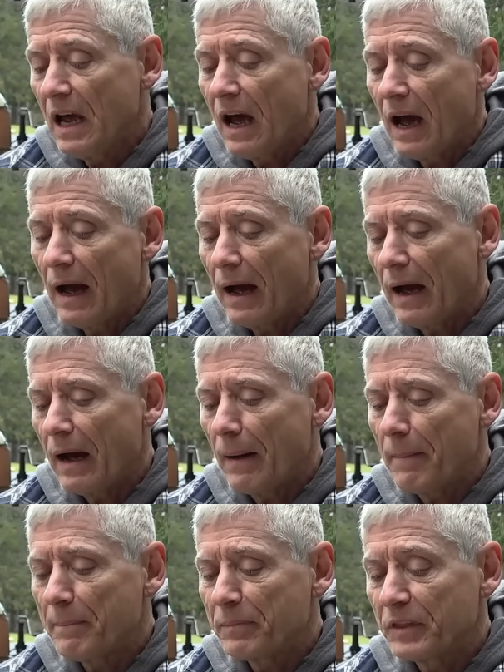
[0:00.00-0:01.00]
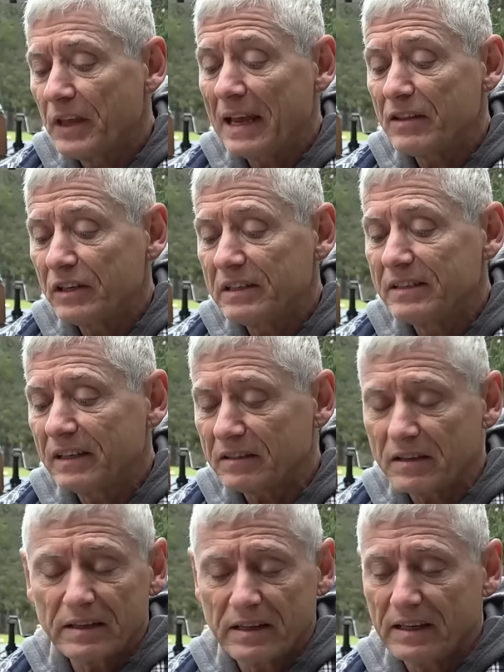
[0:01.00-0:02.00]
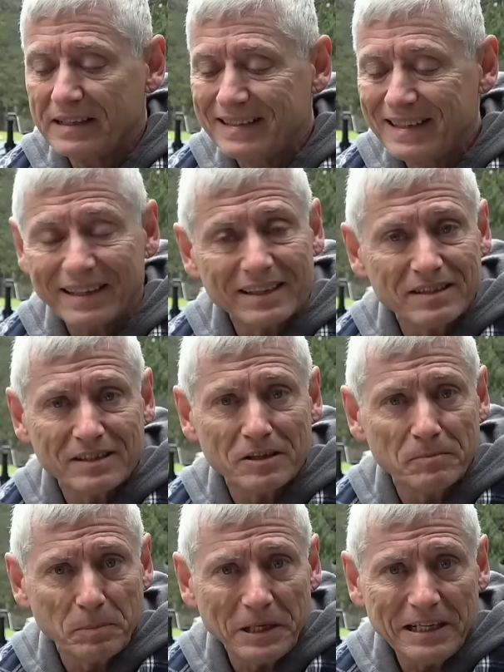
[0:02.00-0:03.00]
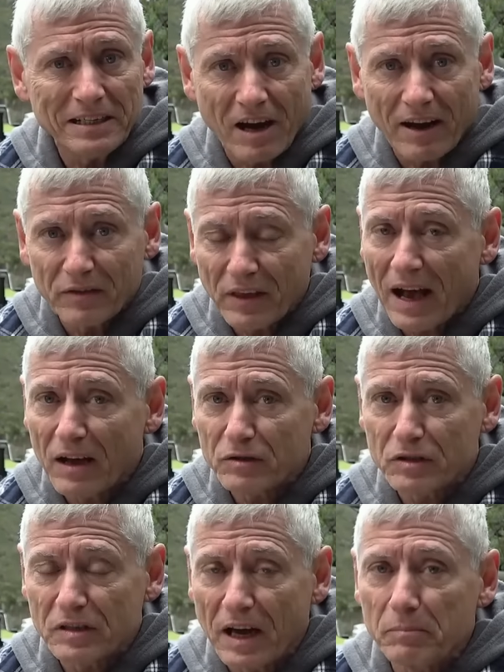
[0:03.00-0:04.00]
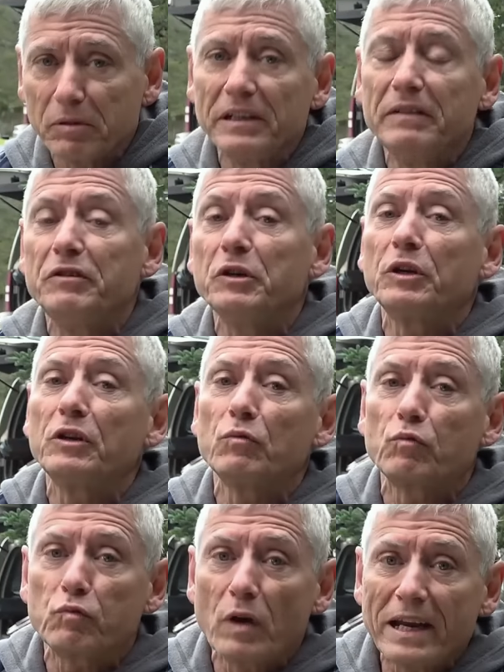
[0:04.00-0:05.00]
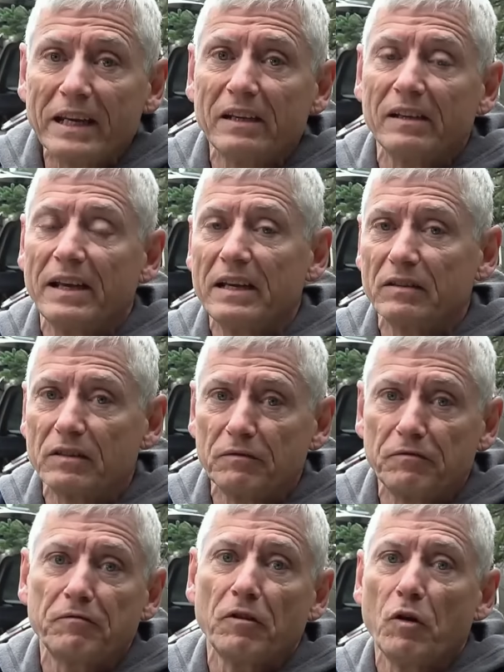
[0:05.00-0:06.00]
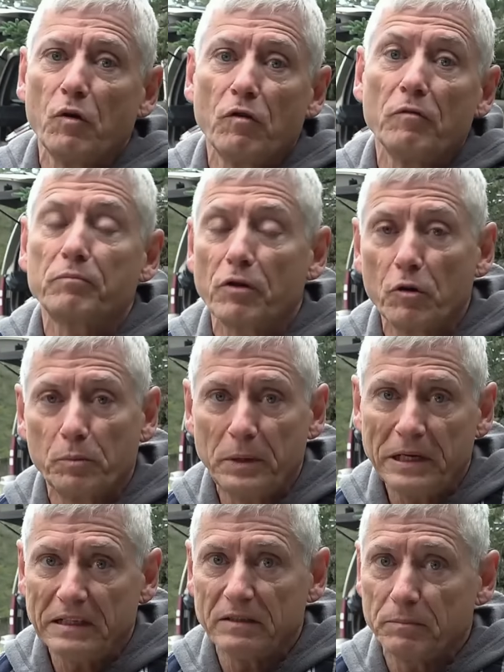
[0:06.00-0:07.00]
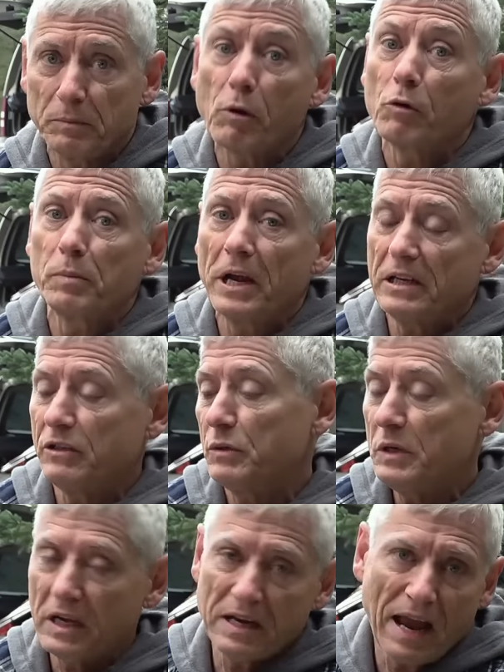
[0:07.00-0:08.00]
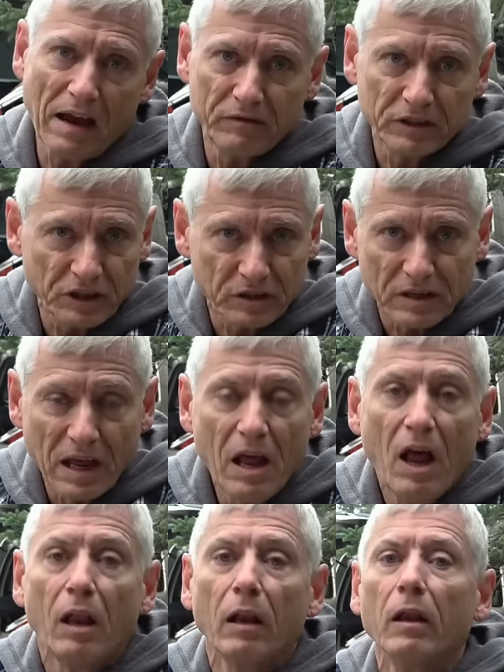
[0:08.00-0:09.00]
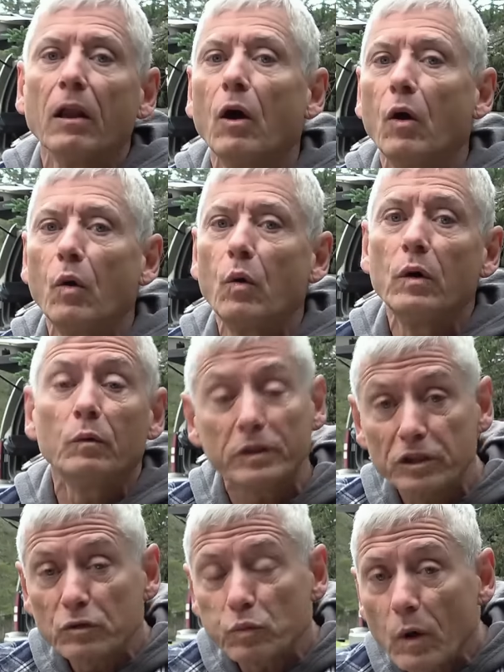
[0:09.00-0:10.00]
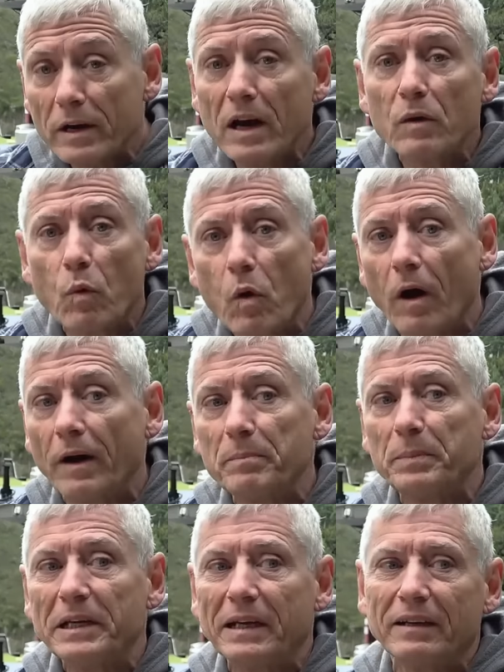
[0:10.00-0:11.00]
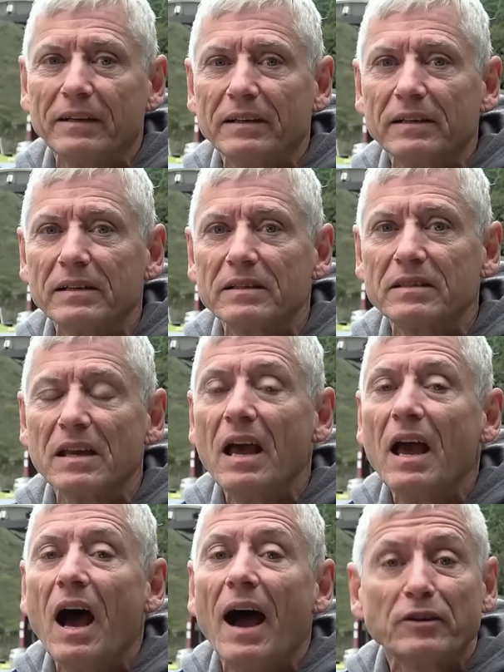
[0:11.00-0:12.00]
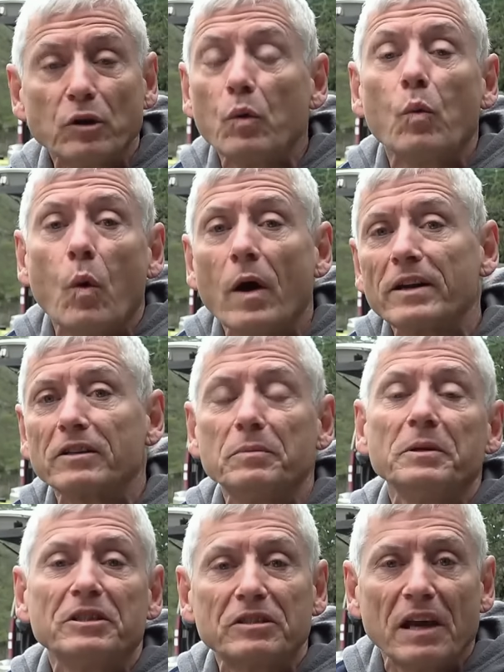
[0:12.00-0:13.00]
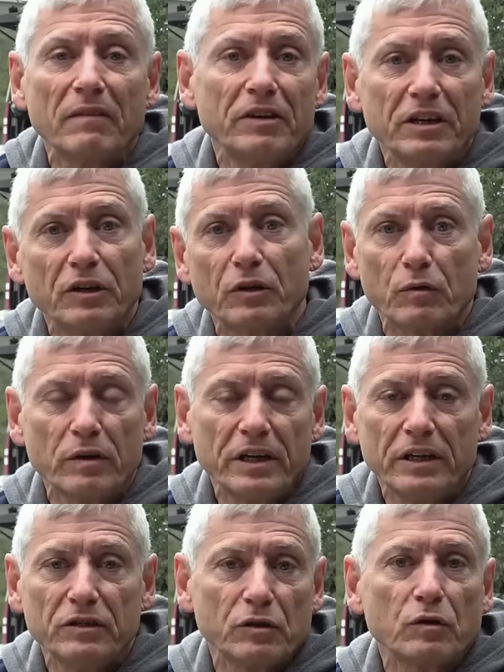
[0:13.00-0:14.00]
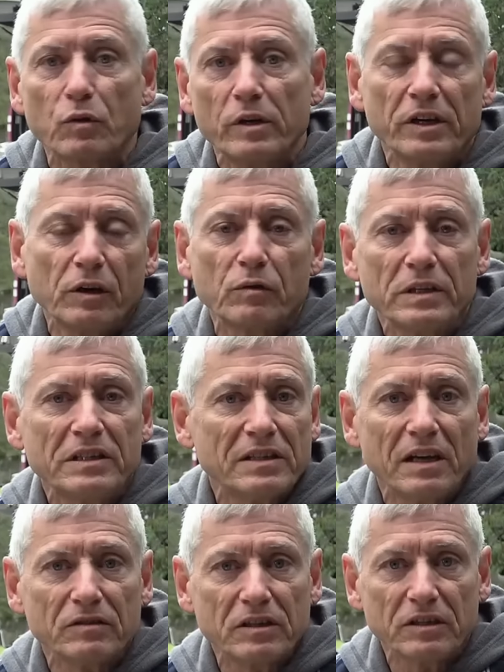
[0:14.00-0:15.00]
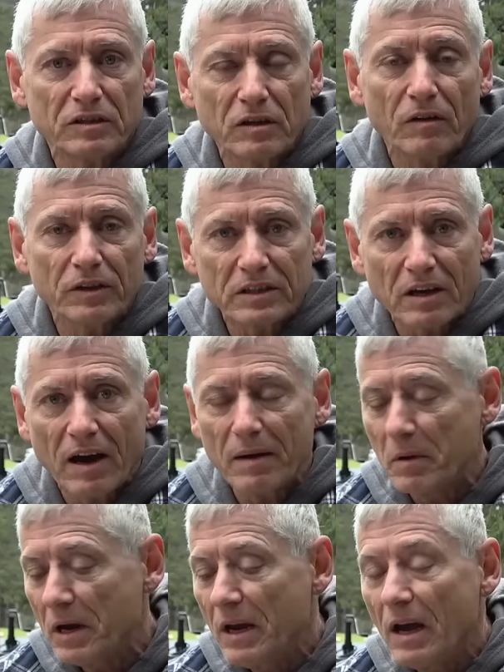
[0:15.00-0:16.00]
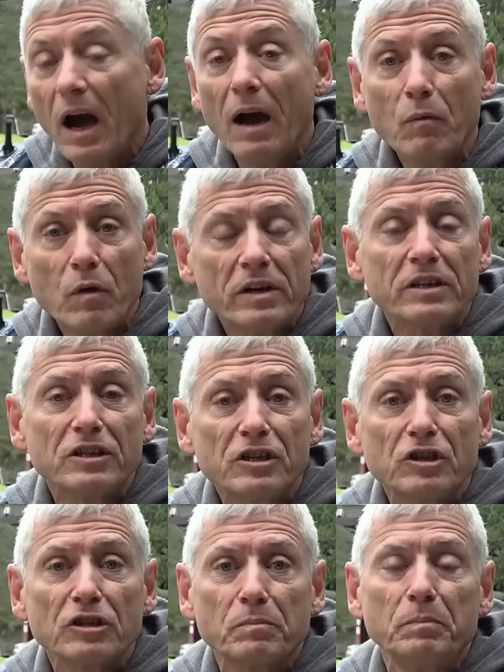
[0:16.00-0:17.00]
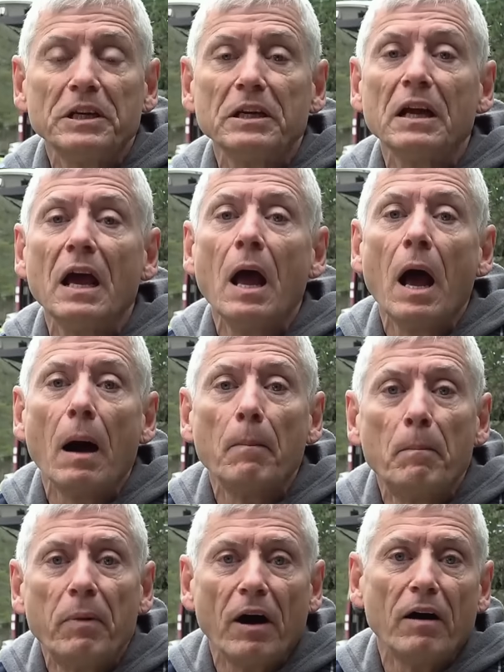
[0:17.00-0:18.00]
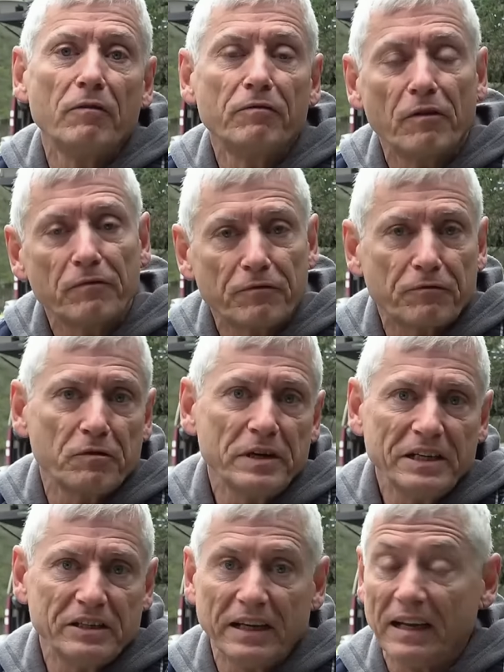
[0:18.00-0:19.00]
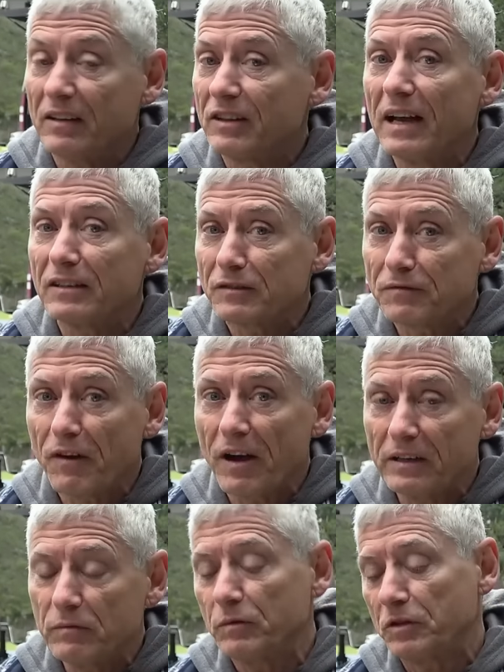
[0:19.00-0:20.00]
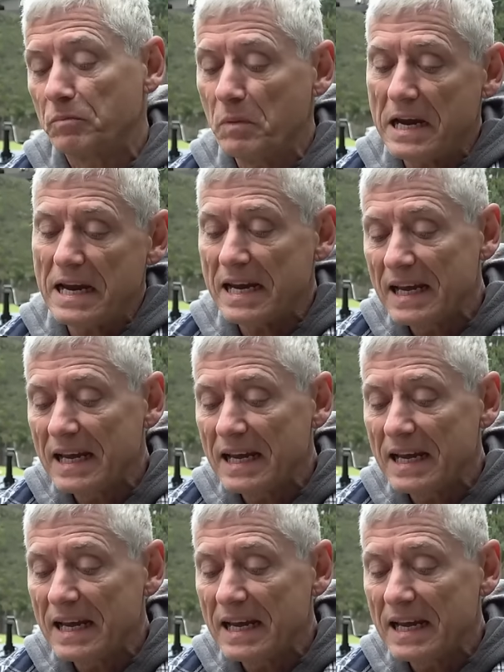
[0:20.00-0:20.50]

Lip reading: And the Dickinson P9000, I believe you can regulate the flow of propane, so you can have it just low, which is what I want, because I don't want it to be 70 degrees or 20 degrees Celsius all the time. I want it to just be above freezing. That's fine with me.